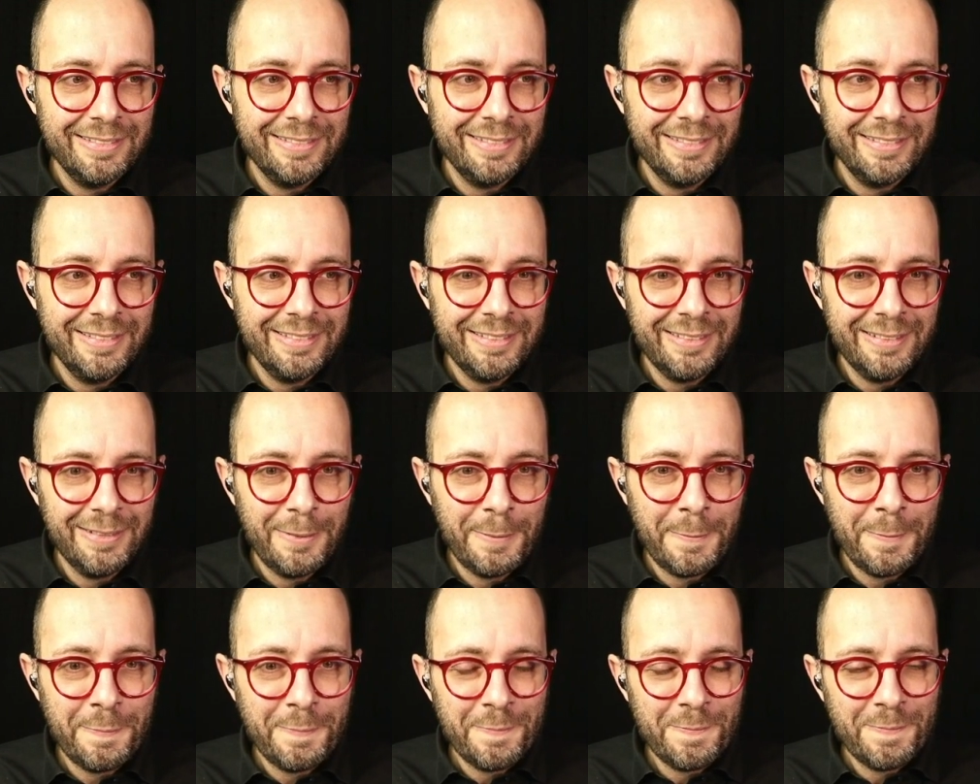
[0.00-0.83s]

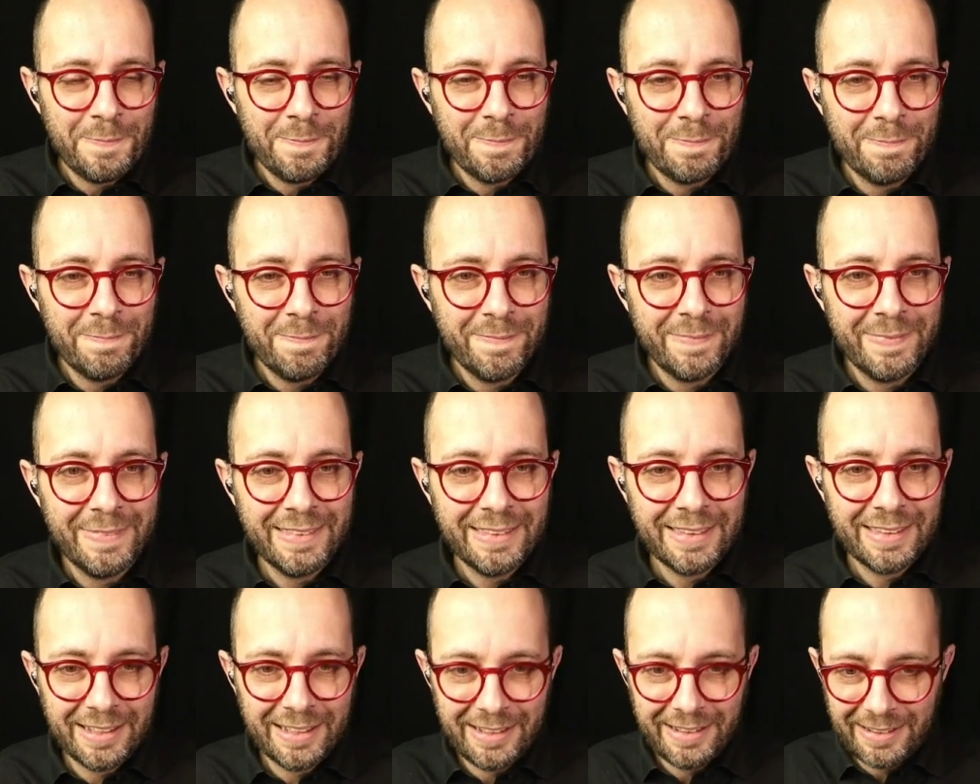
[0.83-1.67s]

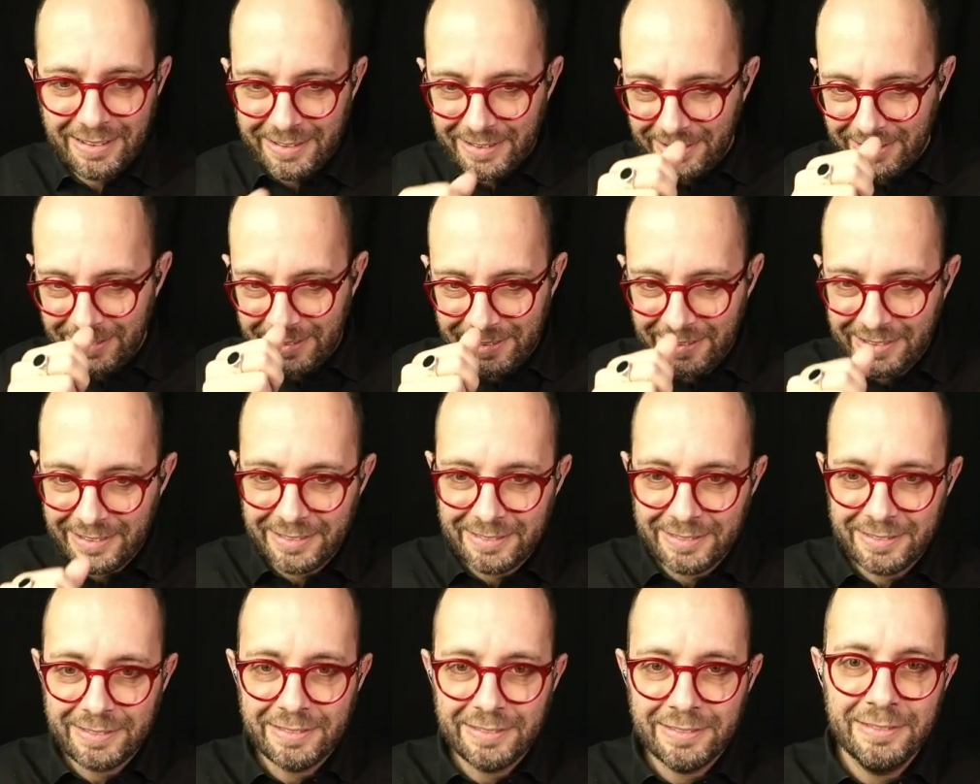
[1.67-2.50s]

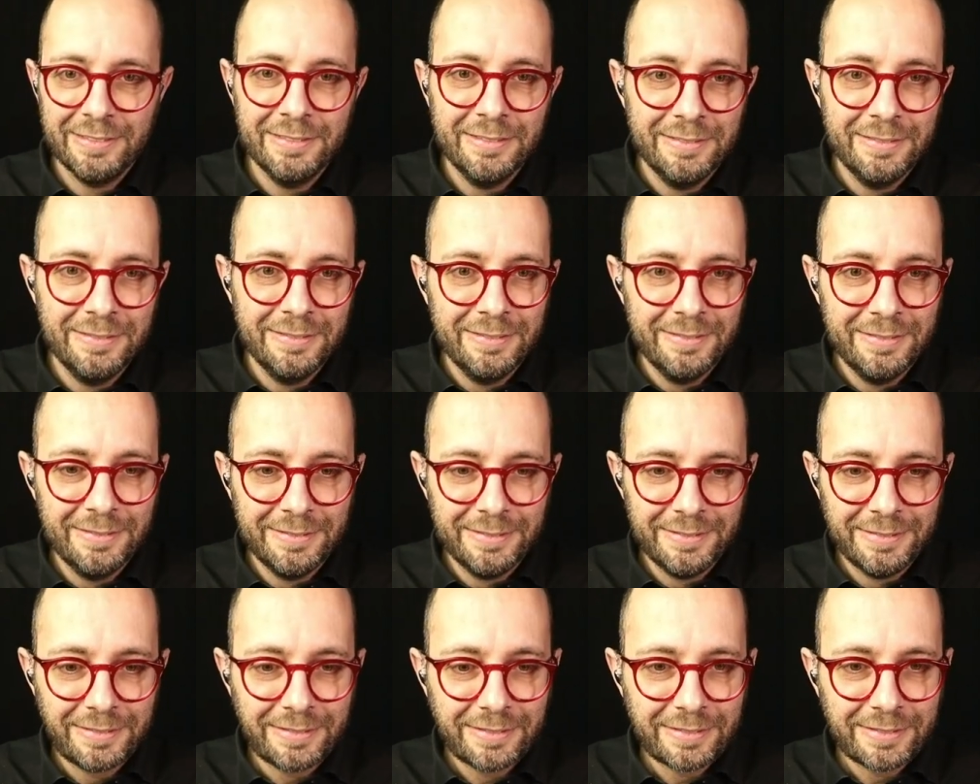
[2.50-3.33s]

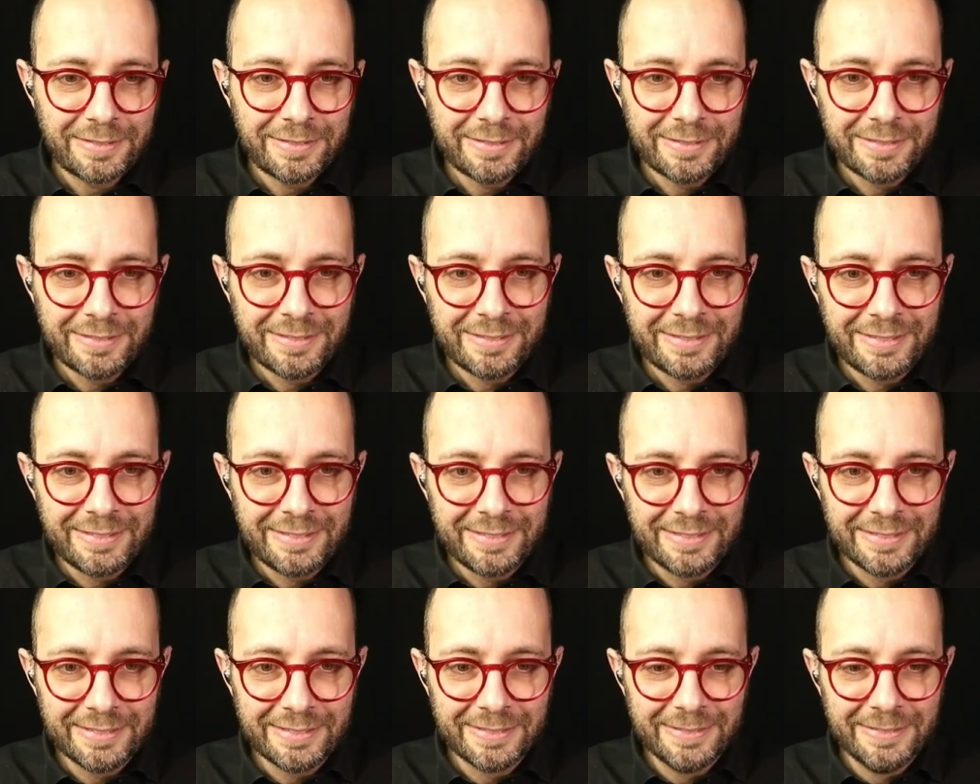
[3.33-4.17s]

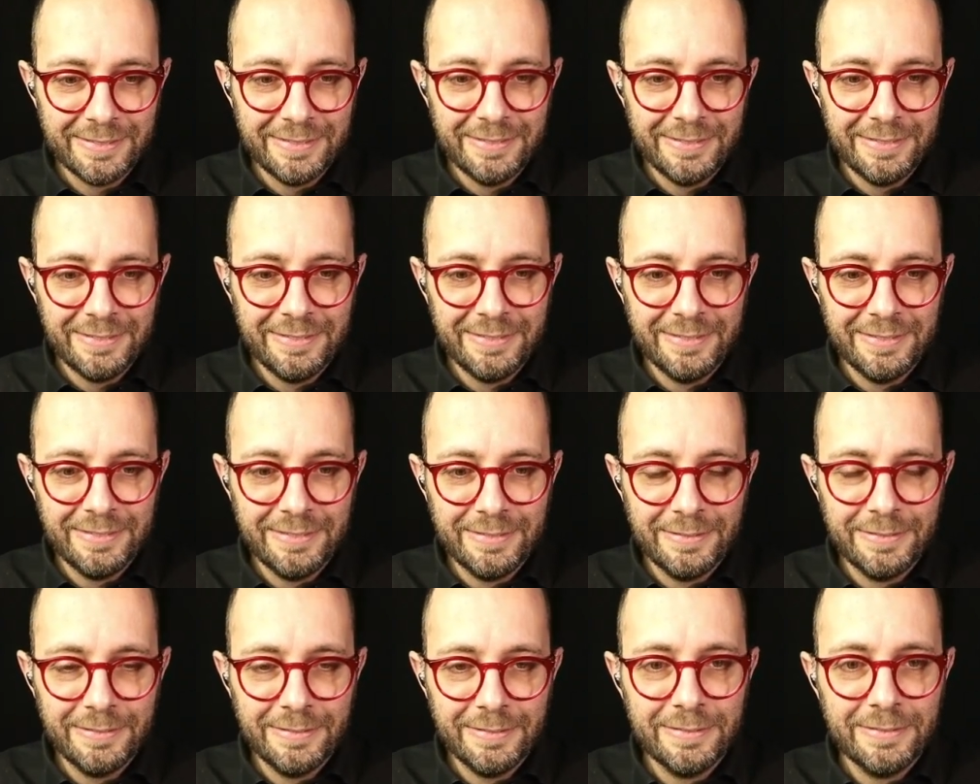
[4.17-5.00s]

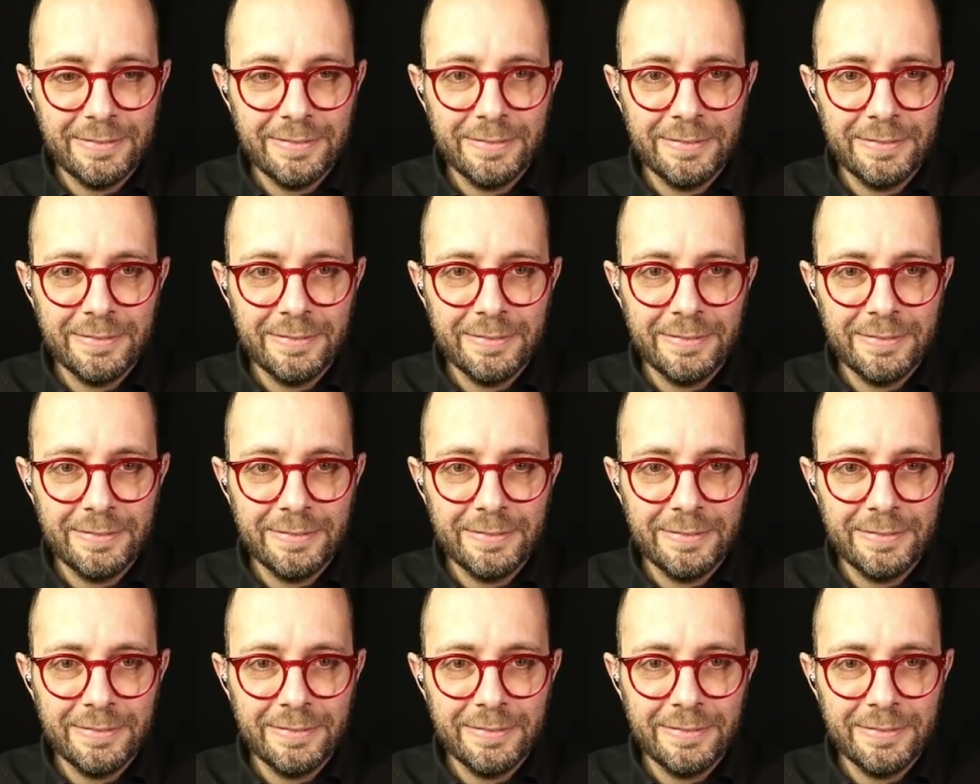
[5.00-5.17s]
(silent)